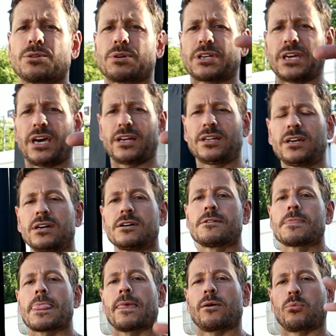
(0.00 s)
So again,
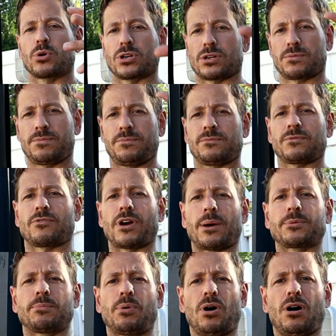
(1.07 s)
we're going to
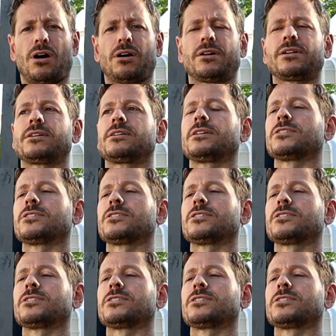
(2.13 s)
grab the bar,